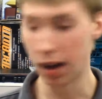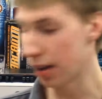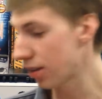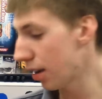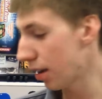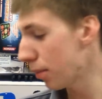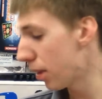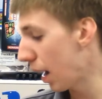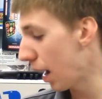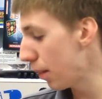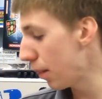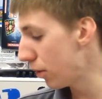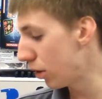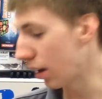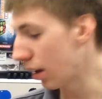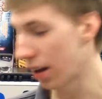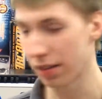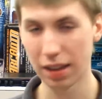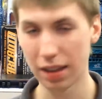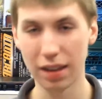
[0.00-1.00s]
Sometimes
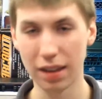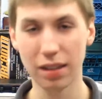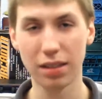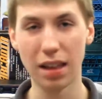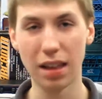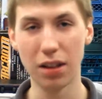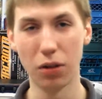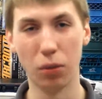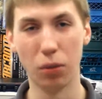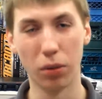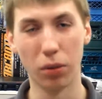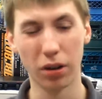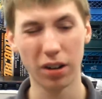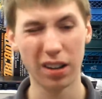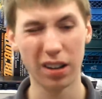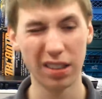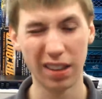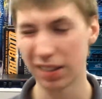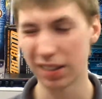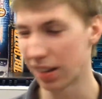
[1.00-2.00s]
like they don't
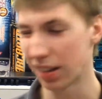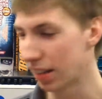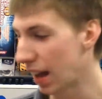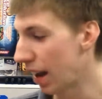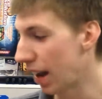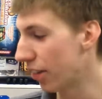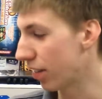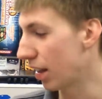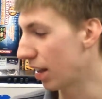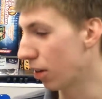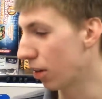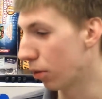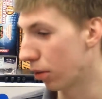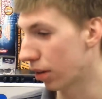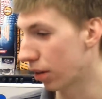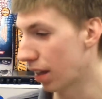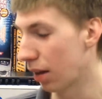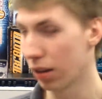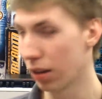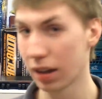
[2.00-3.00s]
work and things like that, or they don't
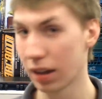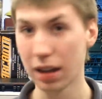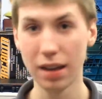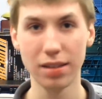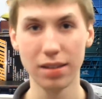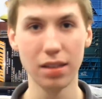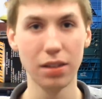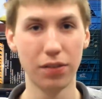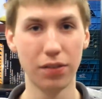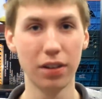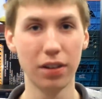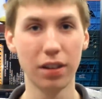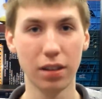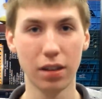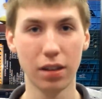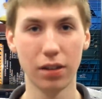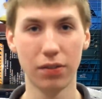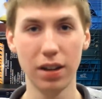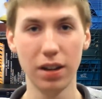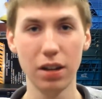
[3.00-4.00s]
work that well. Like I said,
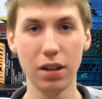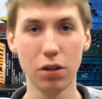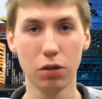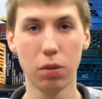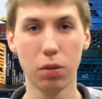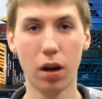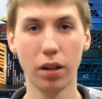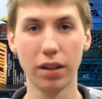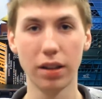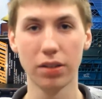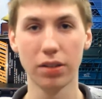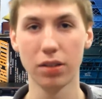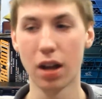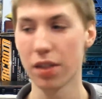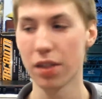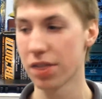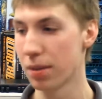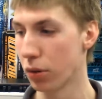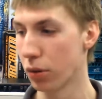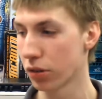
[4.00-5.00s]
the video quality is
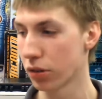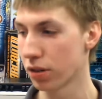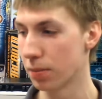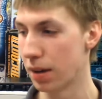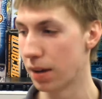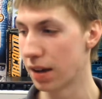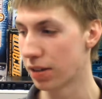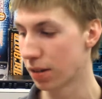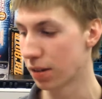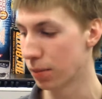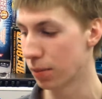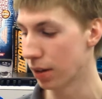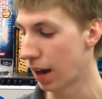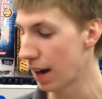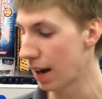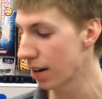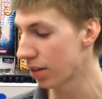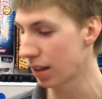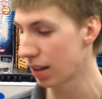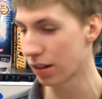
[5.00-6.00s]
not the most amazing, but
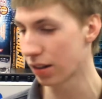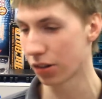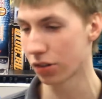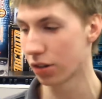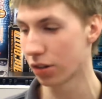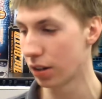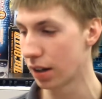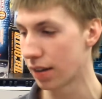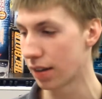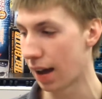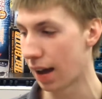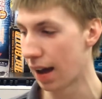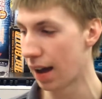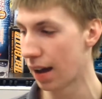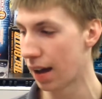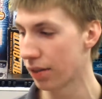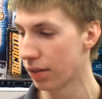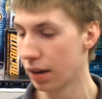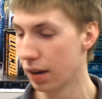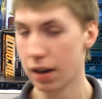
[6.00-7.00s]
I just think they're so neat to
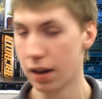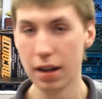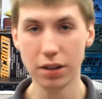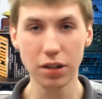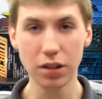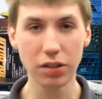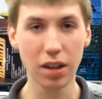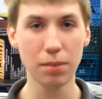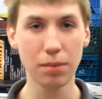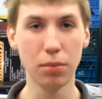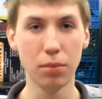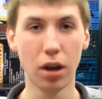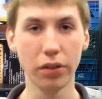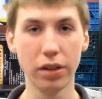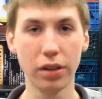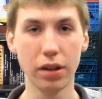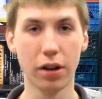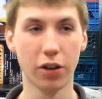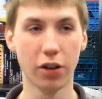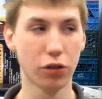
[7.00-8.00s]
have. Just like
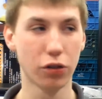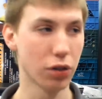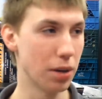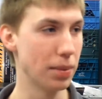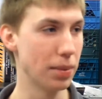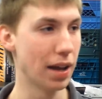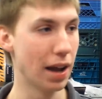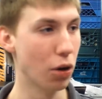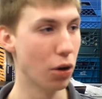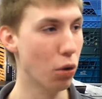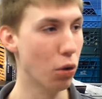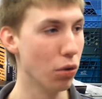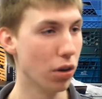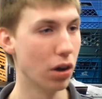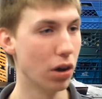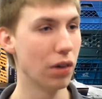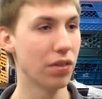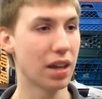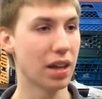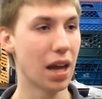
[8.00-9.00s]
multi-carts, right? I mean, I own
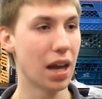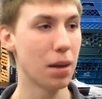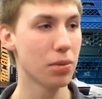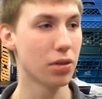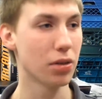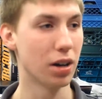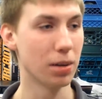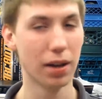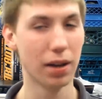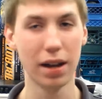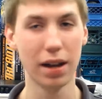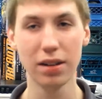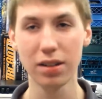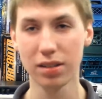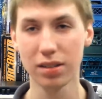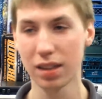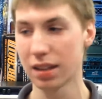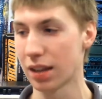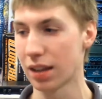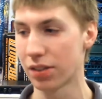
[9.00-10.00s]
all of the games on it, but I
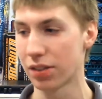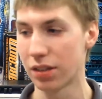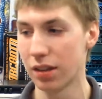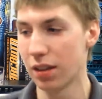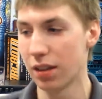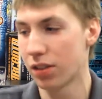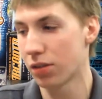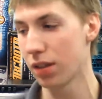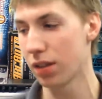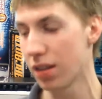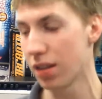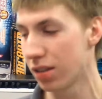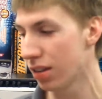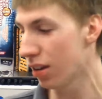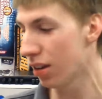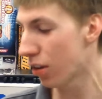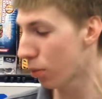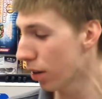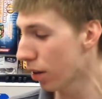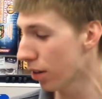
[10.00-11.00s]
just think that it's
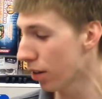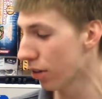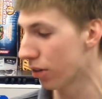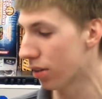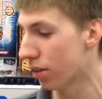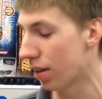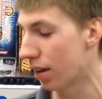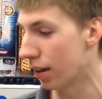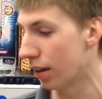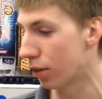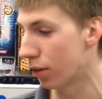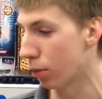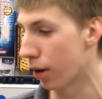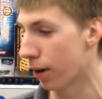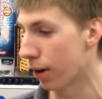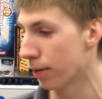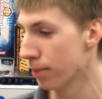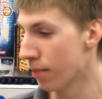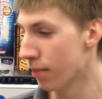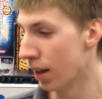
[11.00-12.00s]
just one of those things
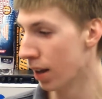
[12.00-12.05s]
where